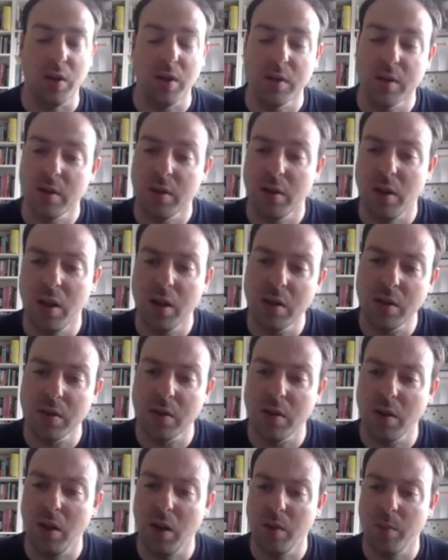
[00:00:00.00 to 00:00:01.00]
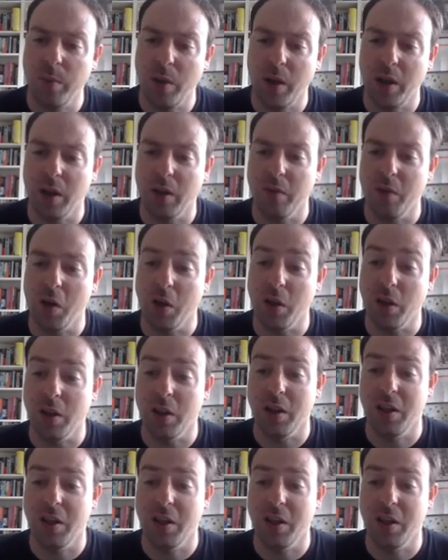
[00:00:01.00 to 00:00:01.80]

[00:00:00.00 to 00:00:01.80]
is, is playing a very